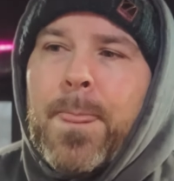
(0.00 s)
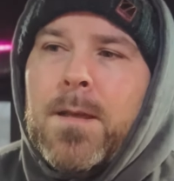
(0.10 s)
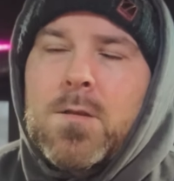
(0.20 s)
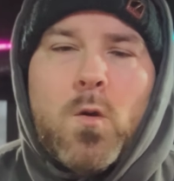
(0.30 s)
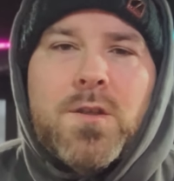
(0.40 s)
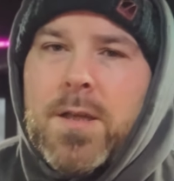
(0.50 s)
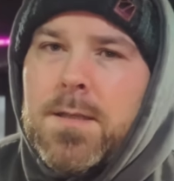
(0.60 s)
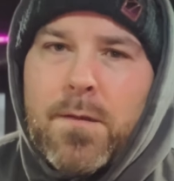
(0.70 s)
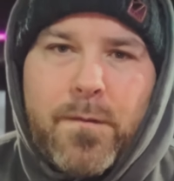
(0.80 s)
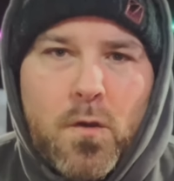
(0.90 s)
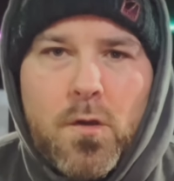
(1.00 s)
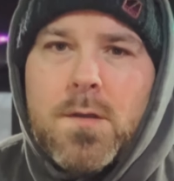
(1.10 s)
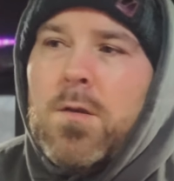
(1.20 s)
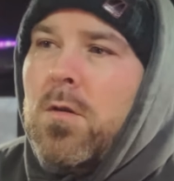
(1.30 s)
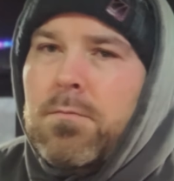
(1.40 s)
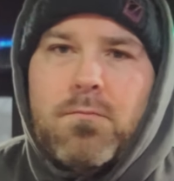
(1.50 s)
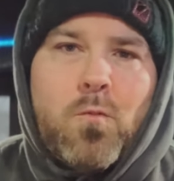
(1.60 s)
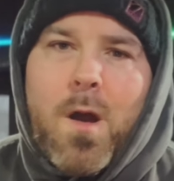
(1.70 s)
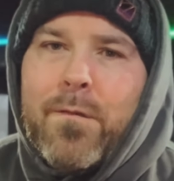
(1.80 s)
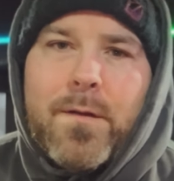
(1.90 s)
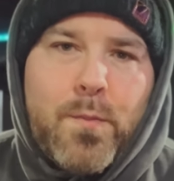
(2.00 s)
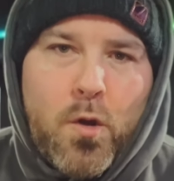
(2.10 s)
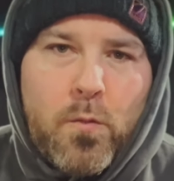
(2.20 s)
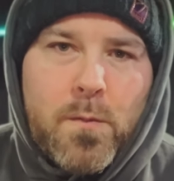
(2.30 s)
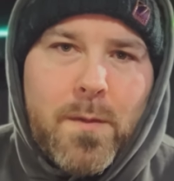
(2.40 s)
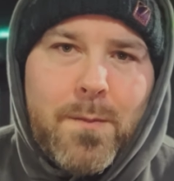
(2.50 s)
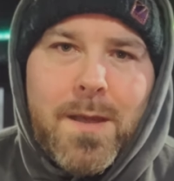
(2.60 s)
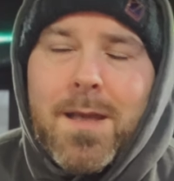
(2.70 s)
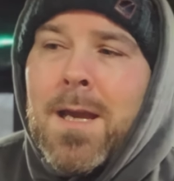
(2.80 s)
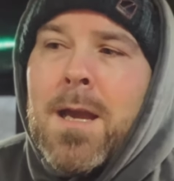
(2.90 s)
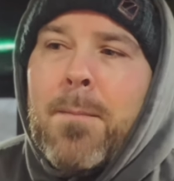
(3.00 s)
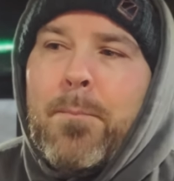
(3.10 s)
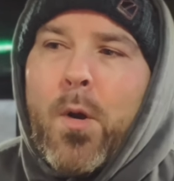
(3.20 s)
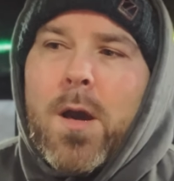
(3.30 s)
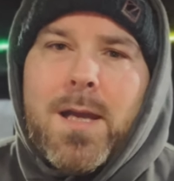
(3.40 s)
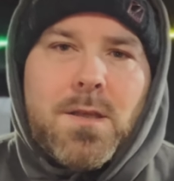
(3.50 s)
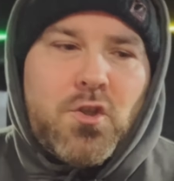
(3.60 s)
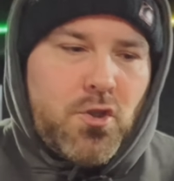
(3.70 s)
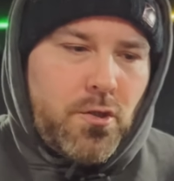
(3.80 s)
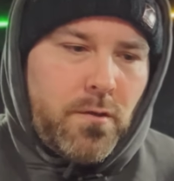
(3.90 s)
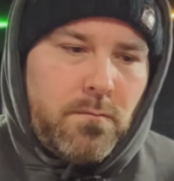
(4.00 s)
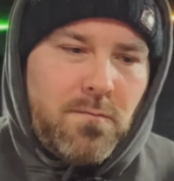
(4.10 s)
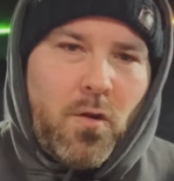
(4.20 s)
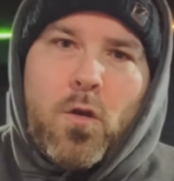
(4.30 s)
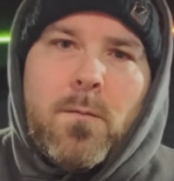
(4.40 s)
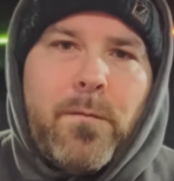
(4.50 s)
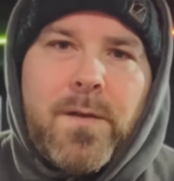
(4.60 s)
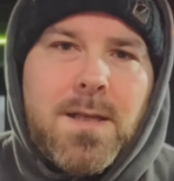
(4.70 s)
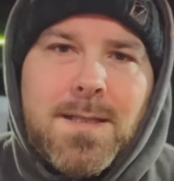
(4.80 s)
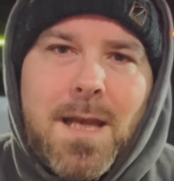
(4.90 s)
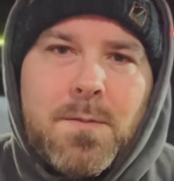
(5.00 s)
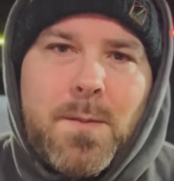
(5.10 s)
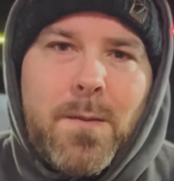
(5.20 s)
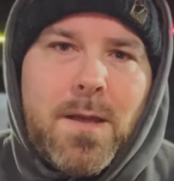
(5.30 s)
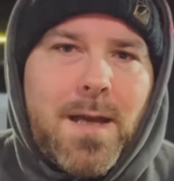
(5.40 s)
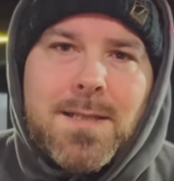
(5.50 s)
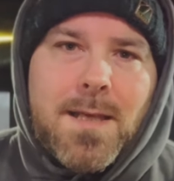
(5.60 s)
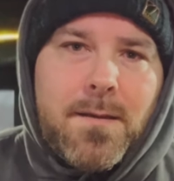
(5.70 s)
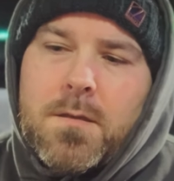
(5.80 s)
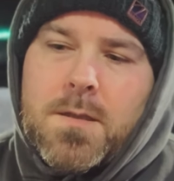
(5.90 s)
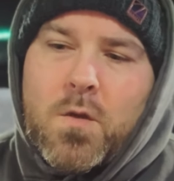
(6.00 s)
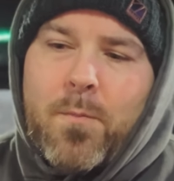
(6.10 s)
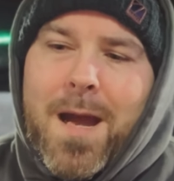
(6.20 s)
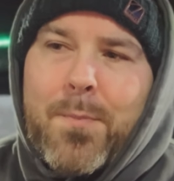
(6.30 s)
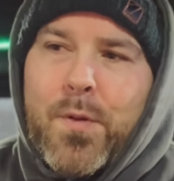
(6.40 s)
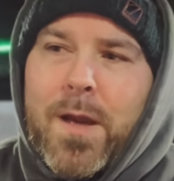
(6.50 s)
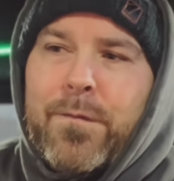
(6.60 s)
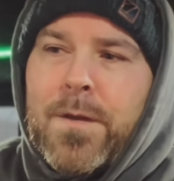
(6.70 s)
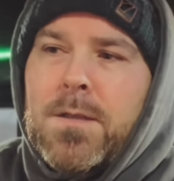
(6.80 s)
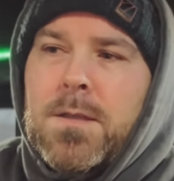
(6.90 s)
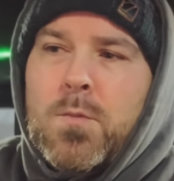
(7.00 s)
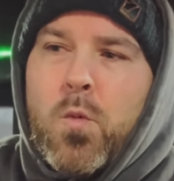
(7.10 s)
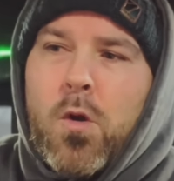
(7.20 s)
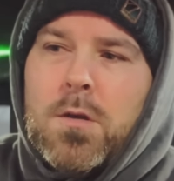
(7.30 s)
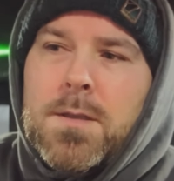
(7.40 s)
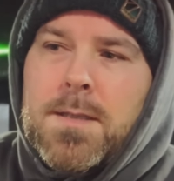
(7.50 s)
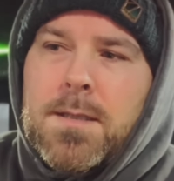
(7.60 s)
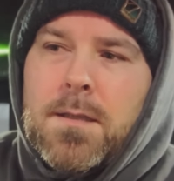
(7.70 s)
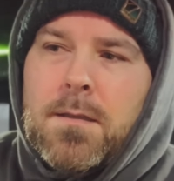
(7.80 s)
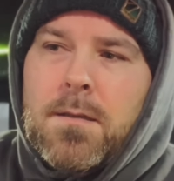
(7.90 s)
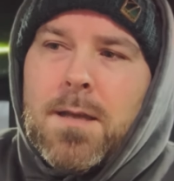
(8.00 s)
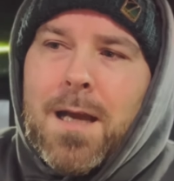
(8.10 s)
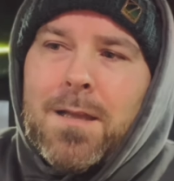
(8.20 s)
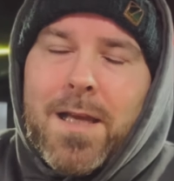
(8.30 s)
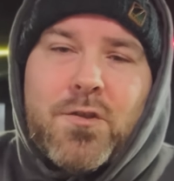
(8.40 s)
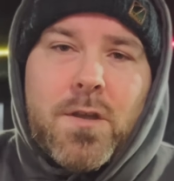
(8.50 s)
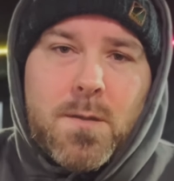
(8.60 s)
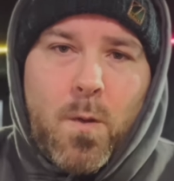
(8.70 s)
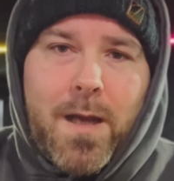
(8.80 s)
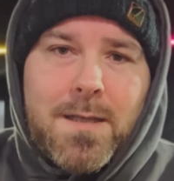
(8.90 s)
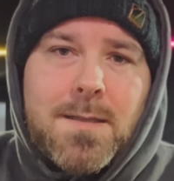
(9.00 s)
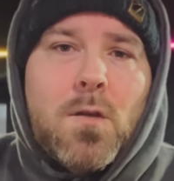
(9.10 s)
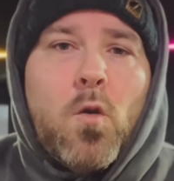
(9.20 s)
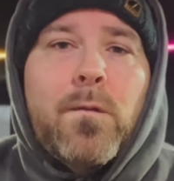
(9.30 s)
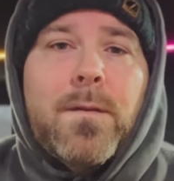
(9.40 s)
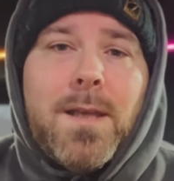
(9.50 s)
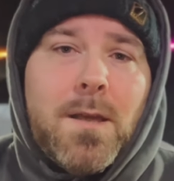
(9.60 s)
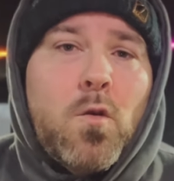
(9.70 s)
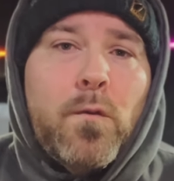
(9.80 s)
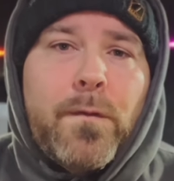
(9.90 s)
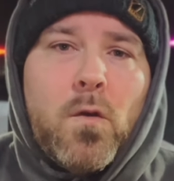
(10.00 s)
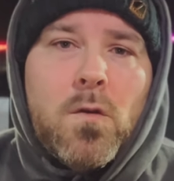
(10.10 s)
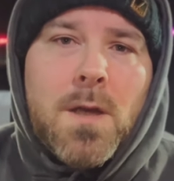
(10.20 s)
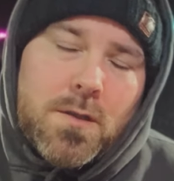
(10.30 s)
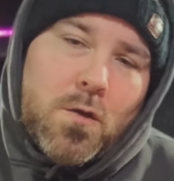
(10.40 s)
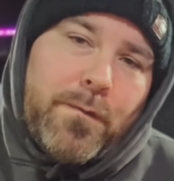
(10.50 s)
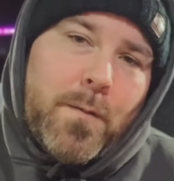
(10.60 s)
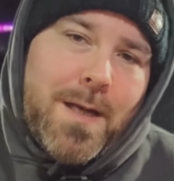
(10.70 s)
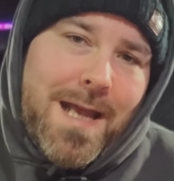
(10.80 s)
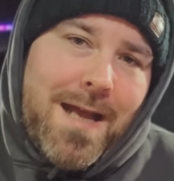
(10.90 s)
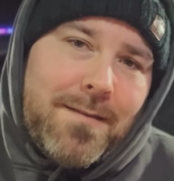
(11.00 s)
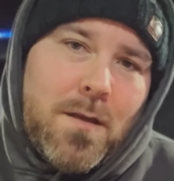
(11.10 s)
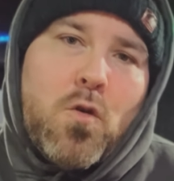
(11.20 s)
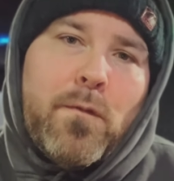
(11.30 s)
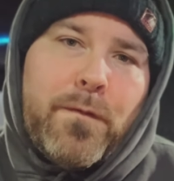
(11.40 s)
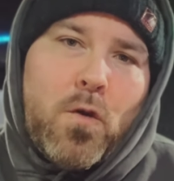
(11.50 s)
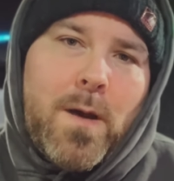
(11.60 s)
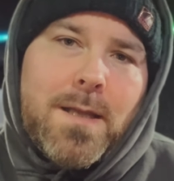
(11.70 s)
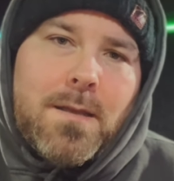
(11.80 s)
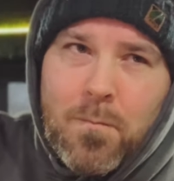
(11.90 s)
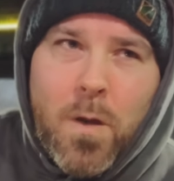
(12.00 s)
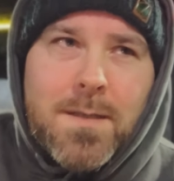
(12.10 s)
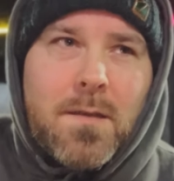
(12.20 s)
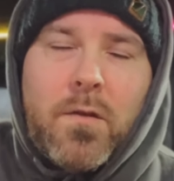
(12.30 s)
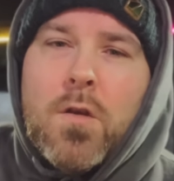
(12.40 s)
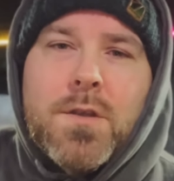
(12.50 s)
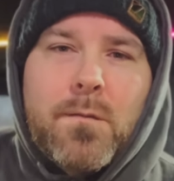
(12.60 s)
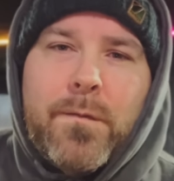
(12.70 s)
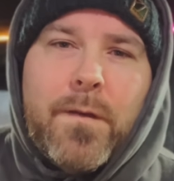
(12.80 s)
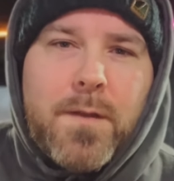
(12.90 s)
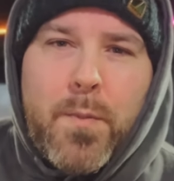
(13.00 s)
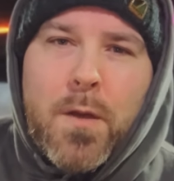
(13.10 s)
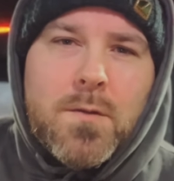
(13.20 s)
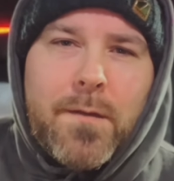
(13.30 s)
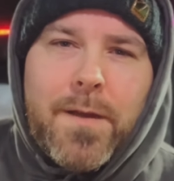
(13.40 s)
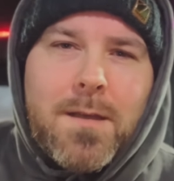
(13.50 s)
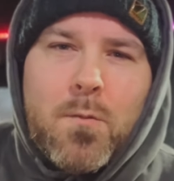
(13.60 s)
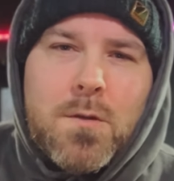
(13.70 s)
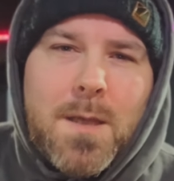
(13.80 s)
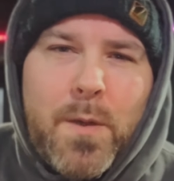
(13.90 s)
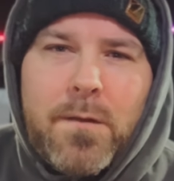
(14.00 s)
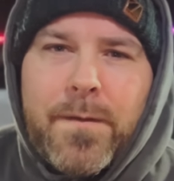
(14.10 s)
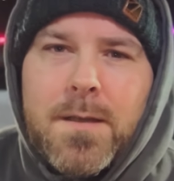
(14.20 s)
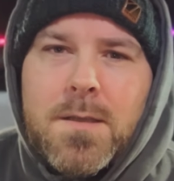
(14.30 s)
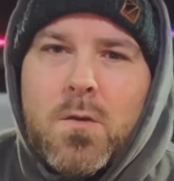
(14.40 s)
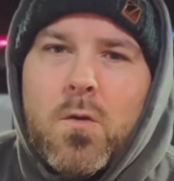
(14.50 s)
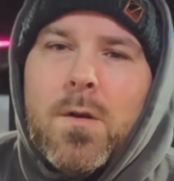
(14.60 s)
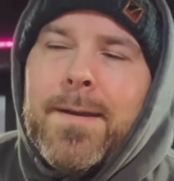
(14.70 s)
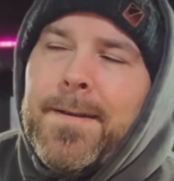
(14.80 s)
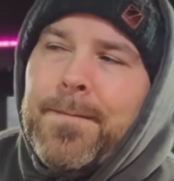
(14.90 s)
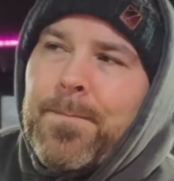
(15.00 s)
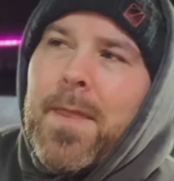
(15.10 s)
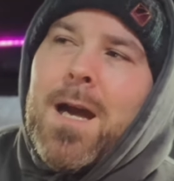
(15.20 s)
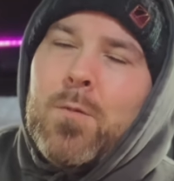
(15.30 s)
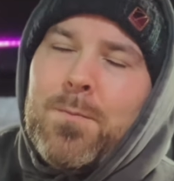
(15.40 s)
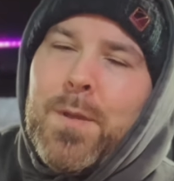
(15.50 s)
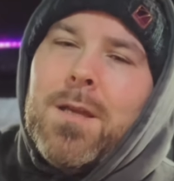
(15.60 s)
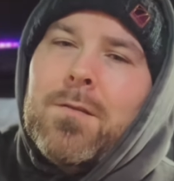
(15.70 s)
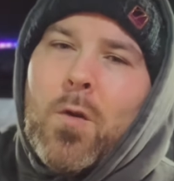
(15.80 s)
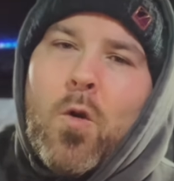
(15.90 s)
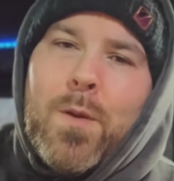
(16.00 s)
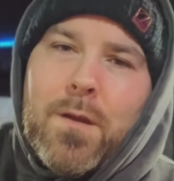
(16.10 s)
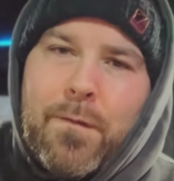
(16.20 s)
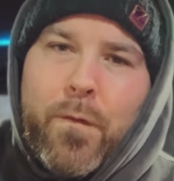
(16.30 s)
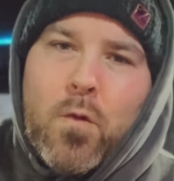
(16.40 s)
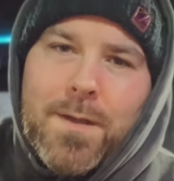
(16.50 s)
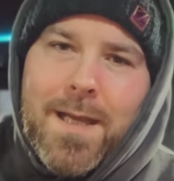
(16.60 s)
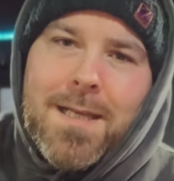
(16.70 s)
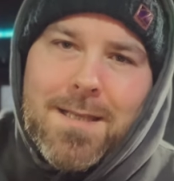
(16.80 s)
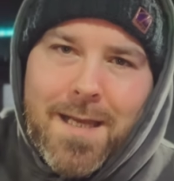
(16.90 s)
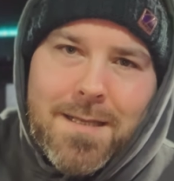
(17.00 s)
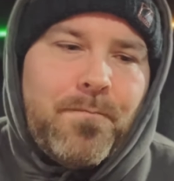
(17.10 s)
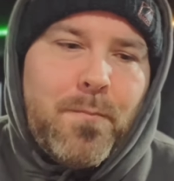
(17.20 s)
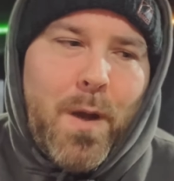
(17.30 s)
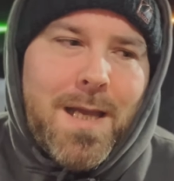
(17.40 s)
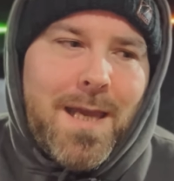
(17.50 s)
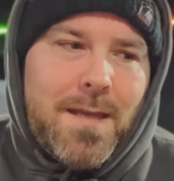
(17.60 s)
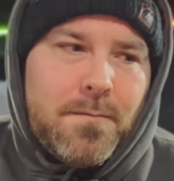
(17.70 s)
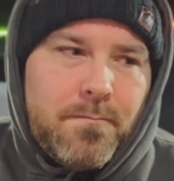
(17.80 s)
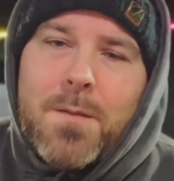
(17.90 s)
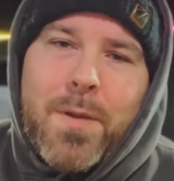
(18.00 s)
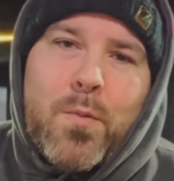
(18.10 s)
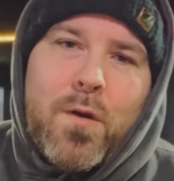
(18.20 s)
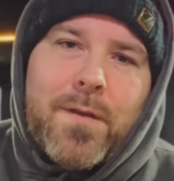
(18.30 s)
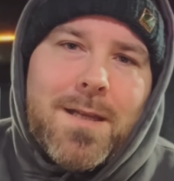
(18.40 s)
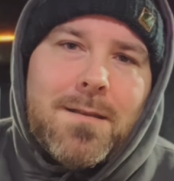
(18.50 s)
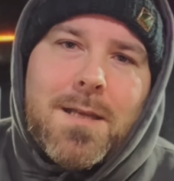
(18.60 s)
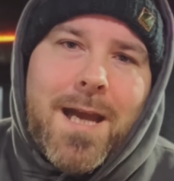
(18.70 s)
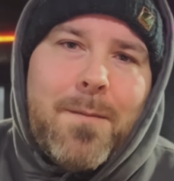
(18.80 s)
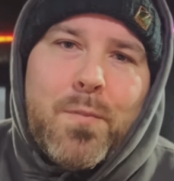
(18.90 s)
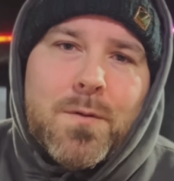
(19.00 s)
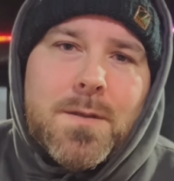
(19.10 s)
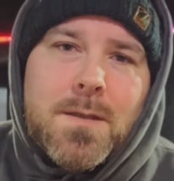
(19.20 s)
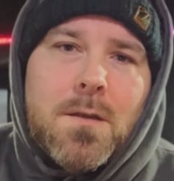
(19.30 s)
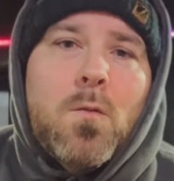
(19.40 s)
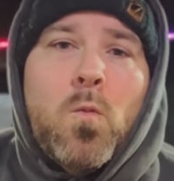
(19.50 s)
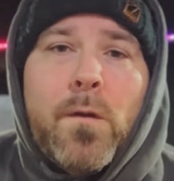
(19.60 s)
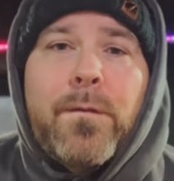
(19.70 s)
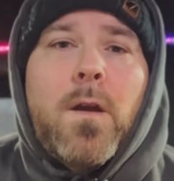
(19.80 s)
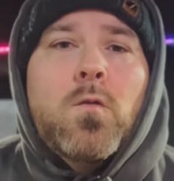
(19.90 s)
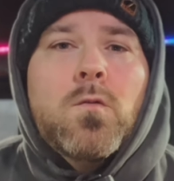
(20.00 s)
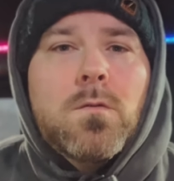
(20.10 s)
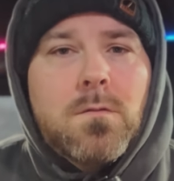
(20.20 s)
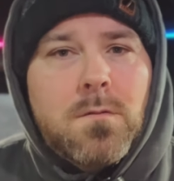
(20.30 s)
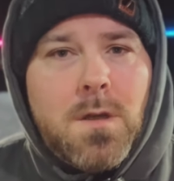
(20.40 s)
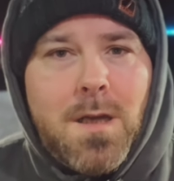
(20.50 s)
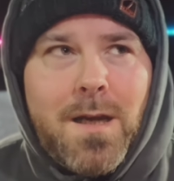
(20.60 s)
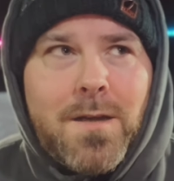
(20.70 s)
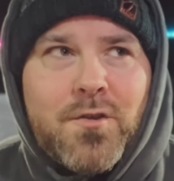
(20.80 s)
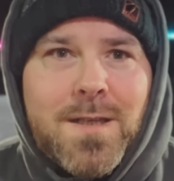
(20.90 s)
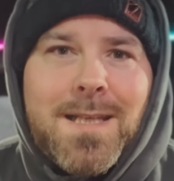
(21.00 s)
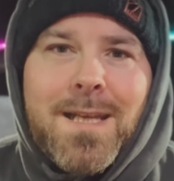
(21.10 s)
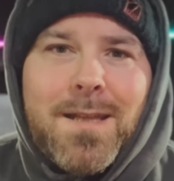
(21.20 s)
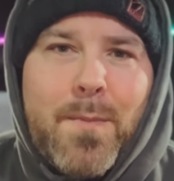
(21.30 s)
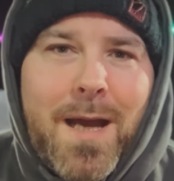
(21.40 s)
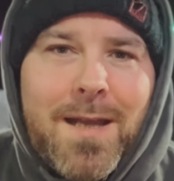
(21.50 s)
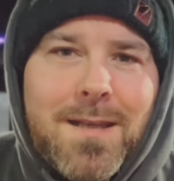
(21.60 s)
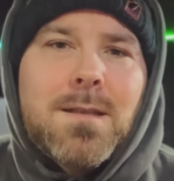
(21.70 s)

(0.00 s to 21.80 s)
So I change the fuse or whatever the problem may be, but it's 2-3 steps maybe, that's it. So my preference was, electrics wise, to go for the EcoFlow. So if you were to add the EcoFlow in, what is it, £250 I think it was I paid for it, so that would be on top of the £499. But again, people have got campers without electricity in the back.